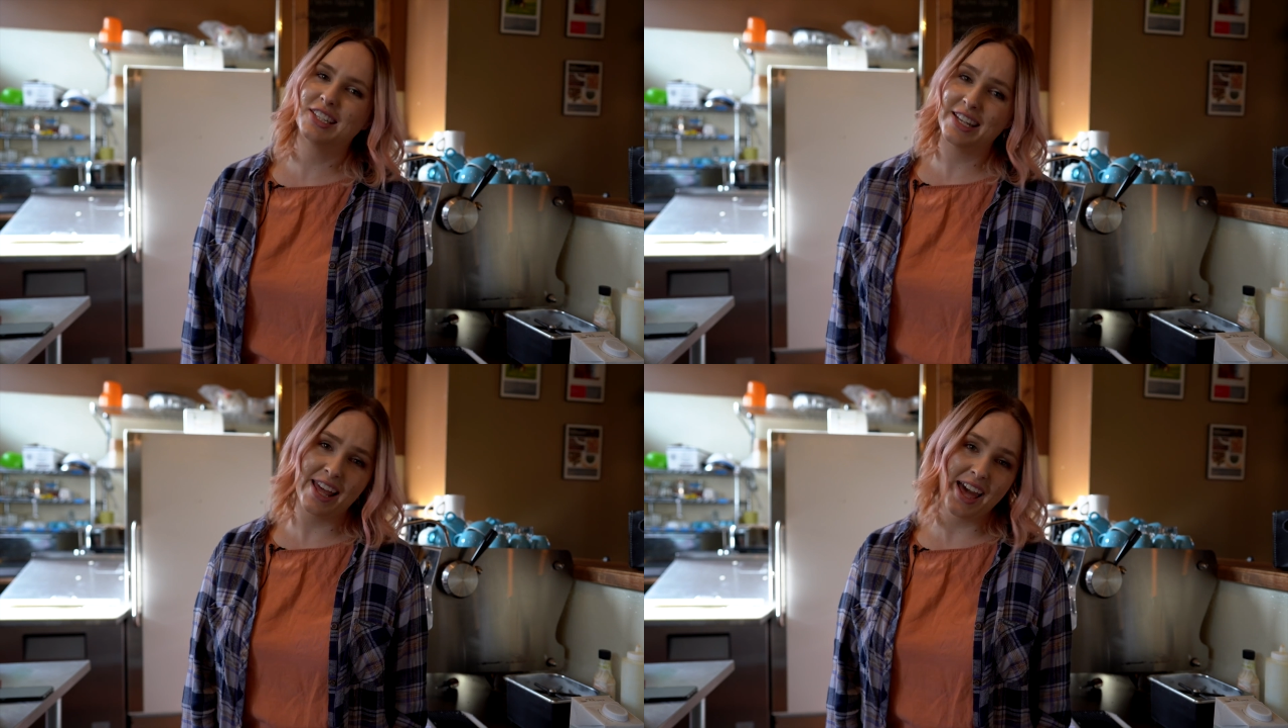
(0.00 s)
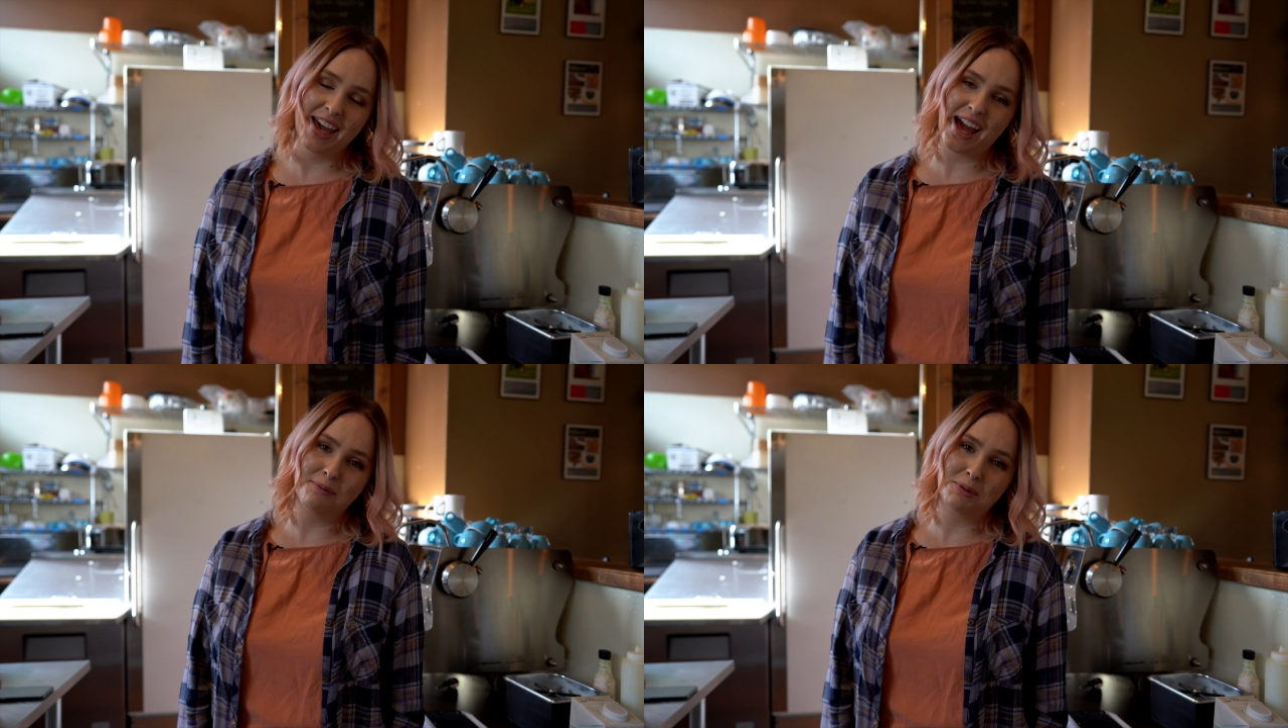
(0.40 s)

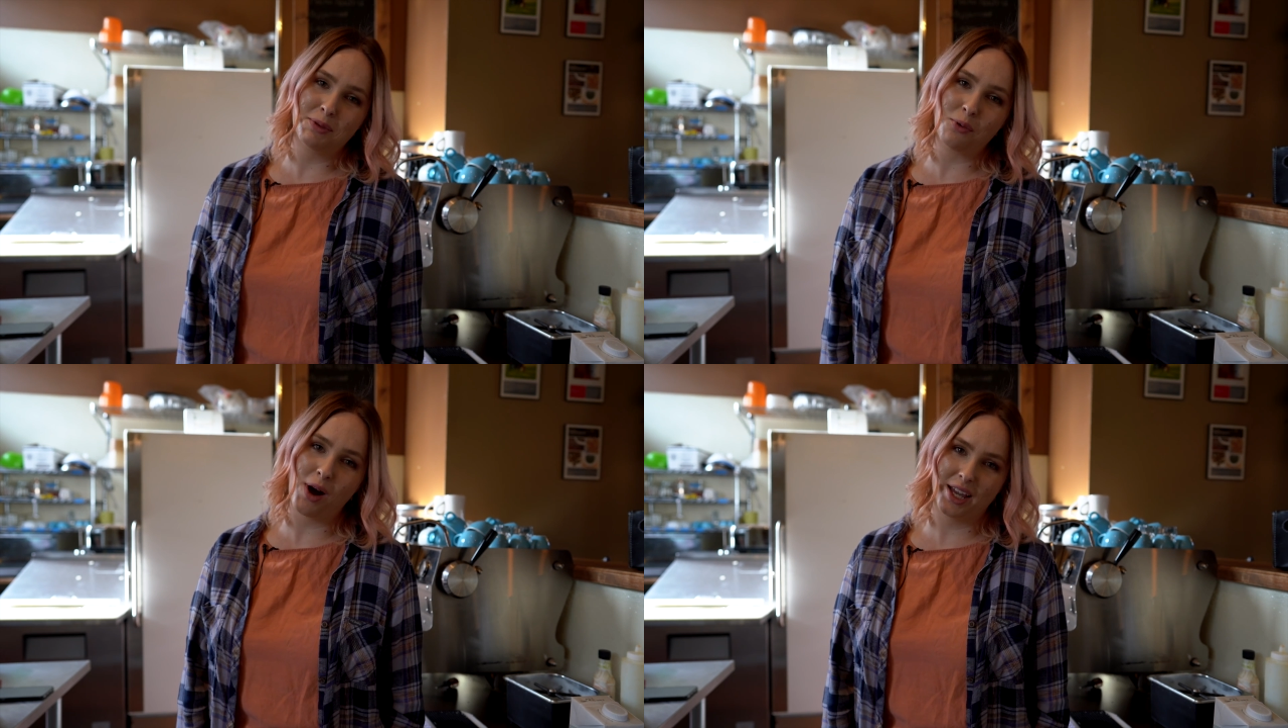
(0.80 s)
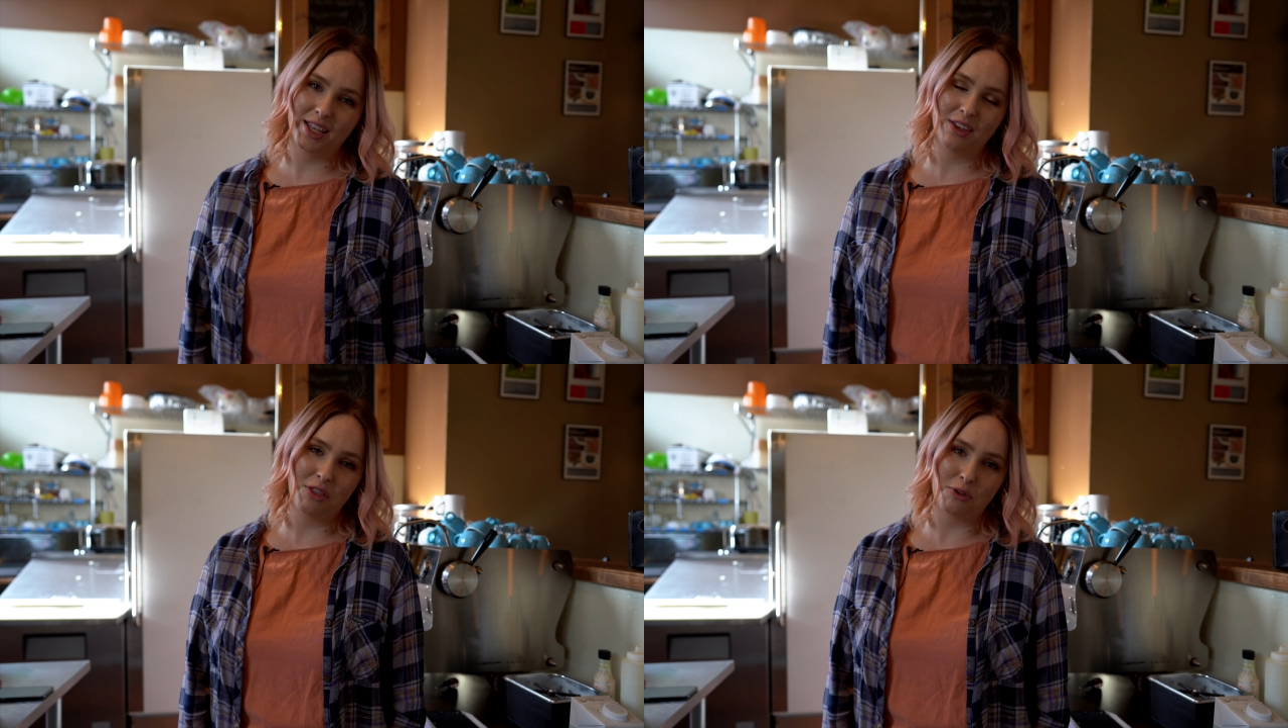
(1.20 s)
Today I'm going to be
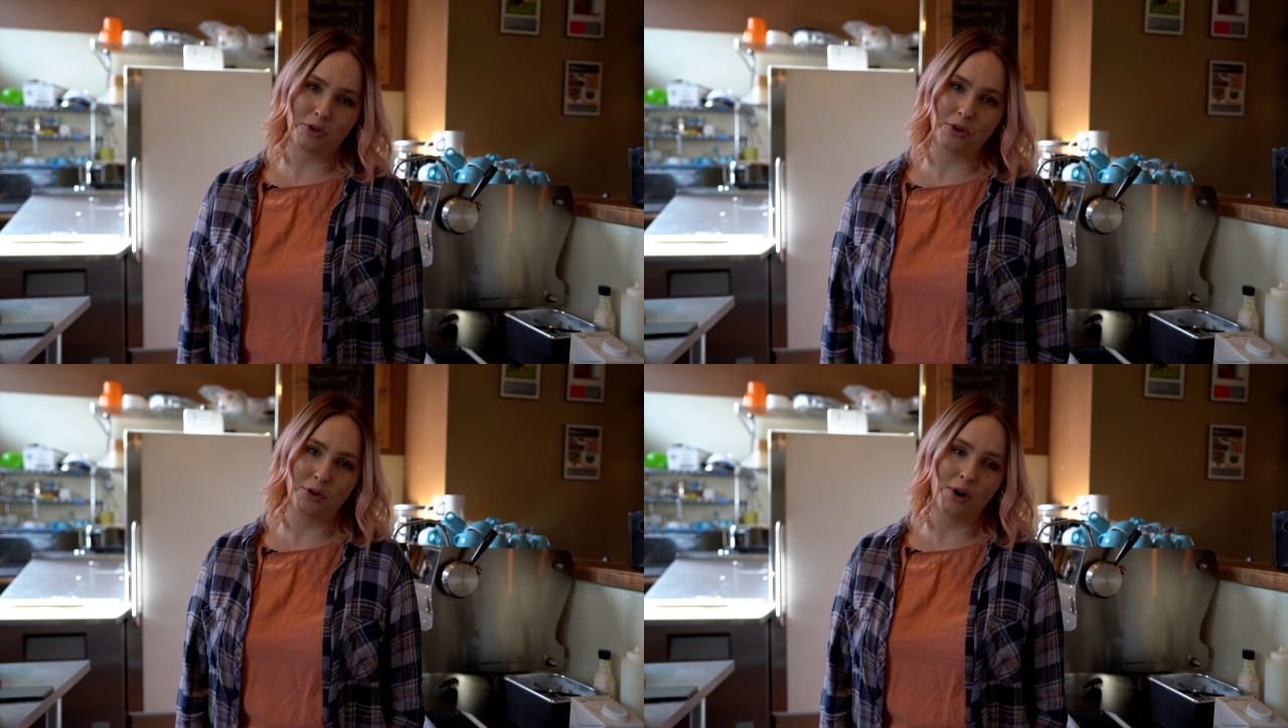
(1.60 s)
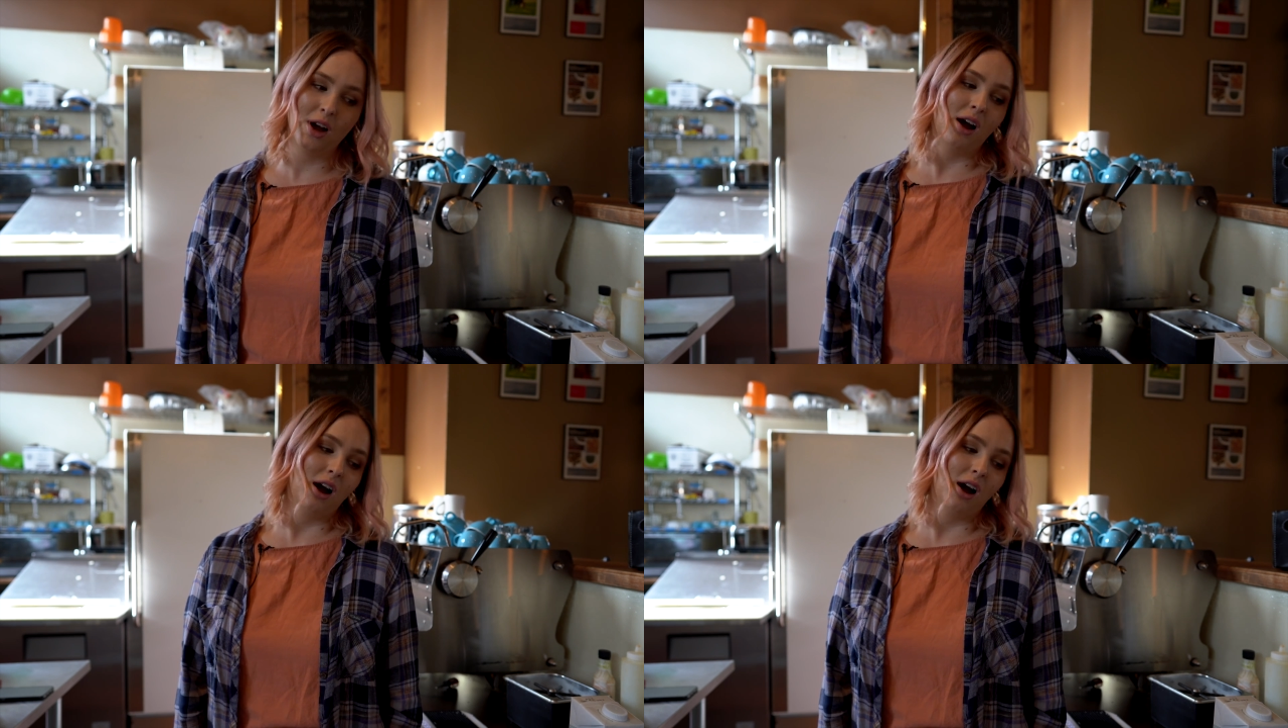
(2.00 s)
walking you through